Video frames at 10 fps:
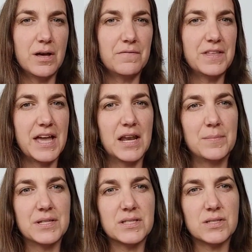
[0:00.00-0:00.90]
of the
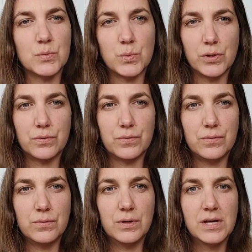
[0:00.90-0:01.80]
elements to work
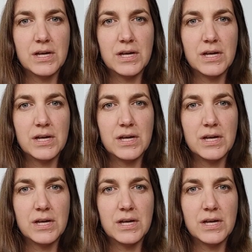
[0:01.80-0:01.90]
through.